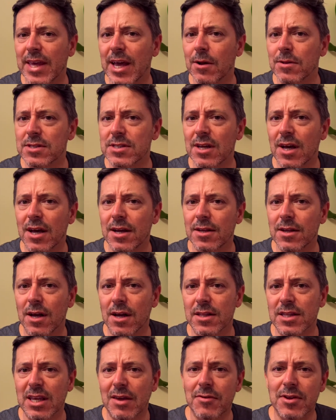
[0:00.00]
outside
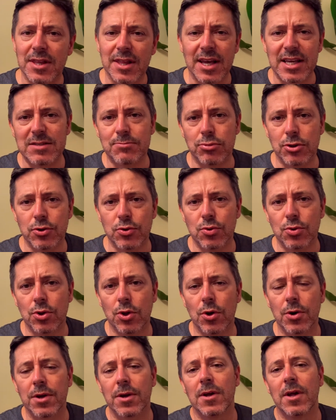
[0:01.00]
to give it a nice blue look.